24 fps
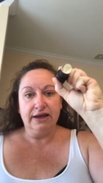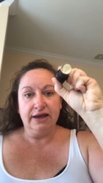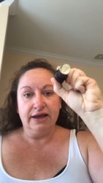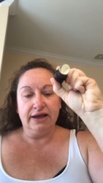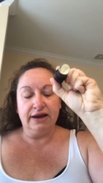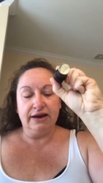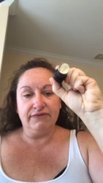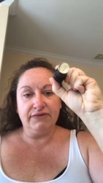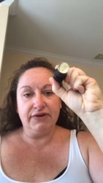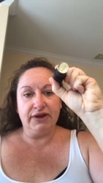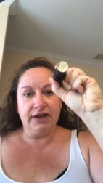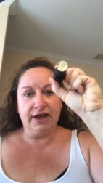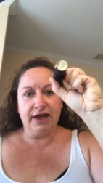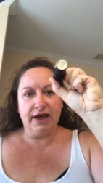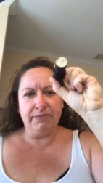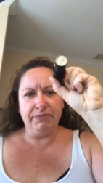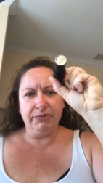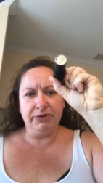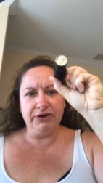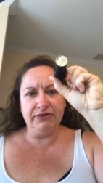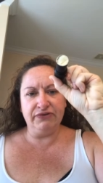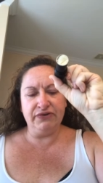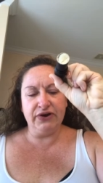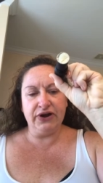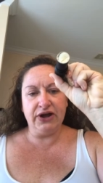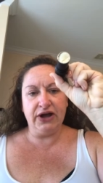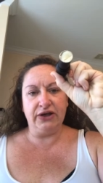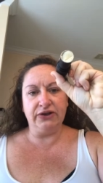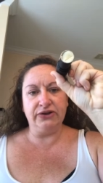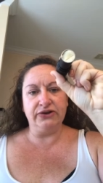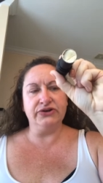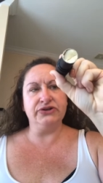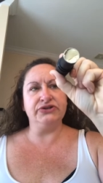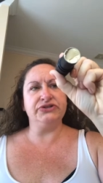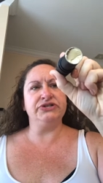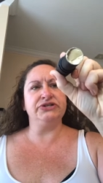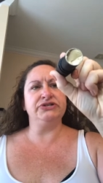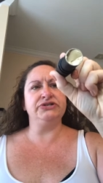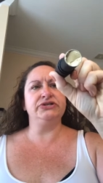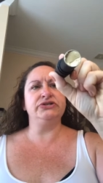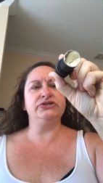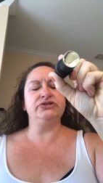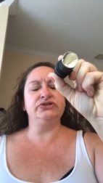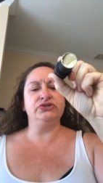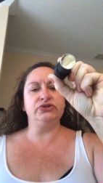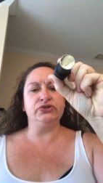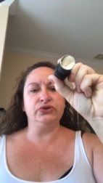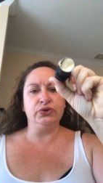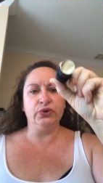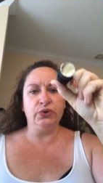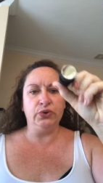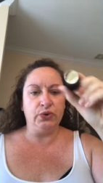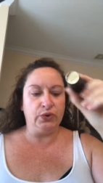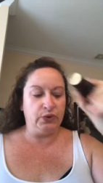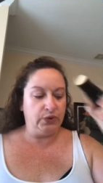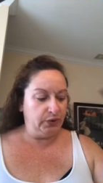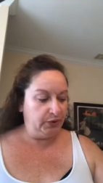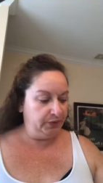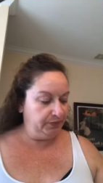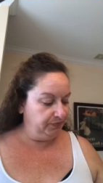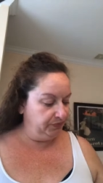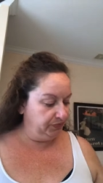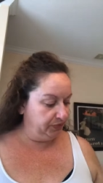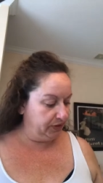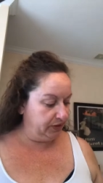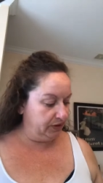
And I've got a couple different colors. This is tulle,